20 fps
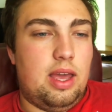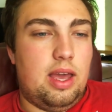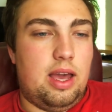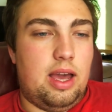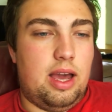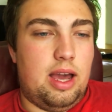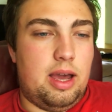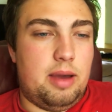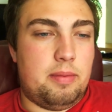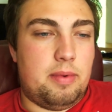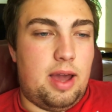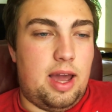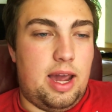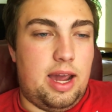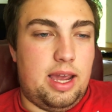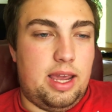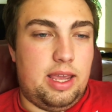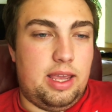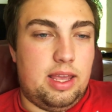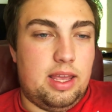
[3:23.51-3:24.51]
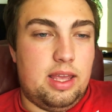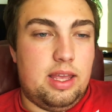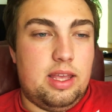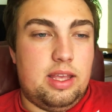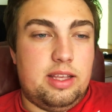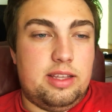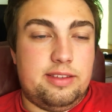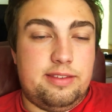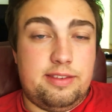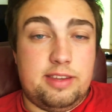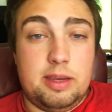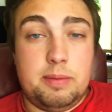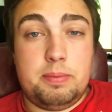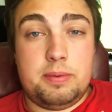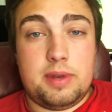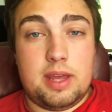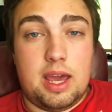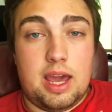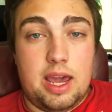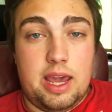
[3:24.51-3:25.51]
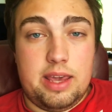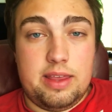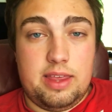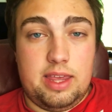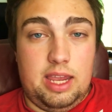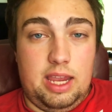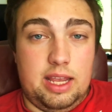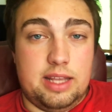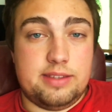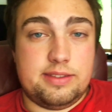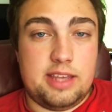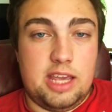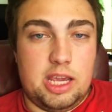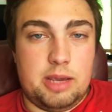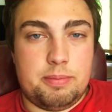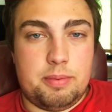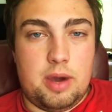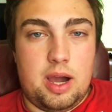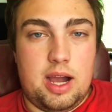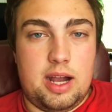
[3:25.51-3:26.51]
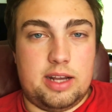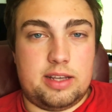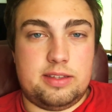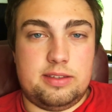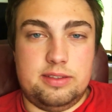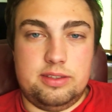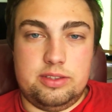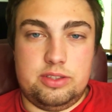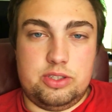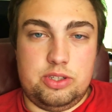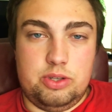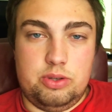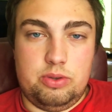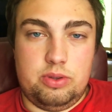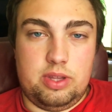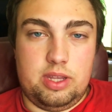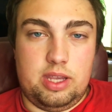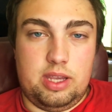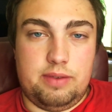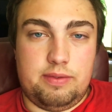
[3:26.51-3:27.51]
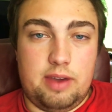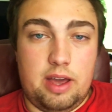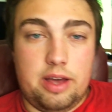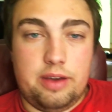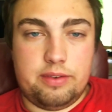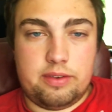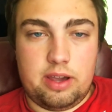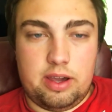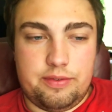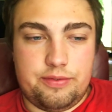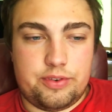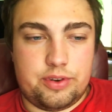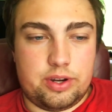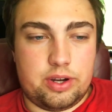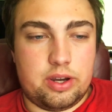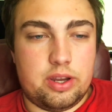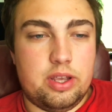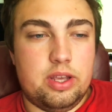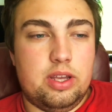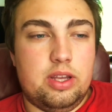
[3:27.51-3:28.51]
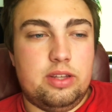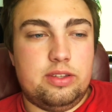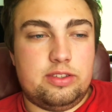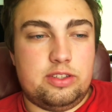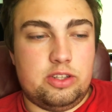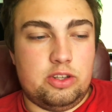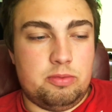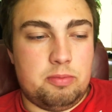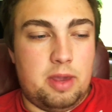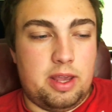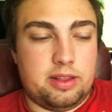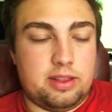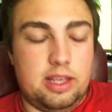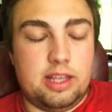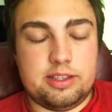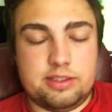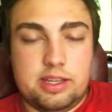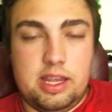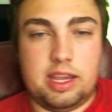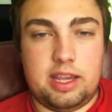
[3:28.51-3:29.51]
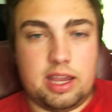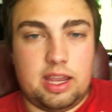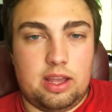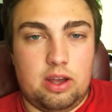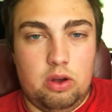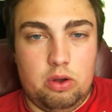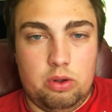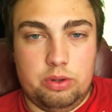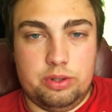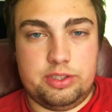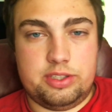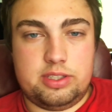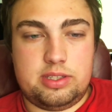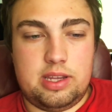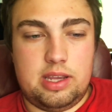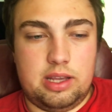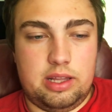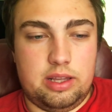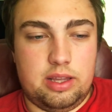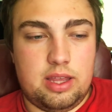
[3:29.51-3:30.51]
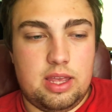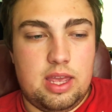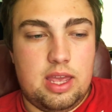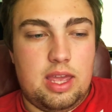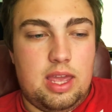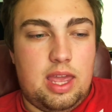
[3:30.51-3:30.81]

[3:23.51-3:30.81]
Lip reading: I zip tie the intake box to the valve cover to make the intake hold still,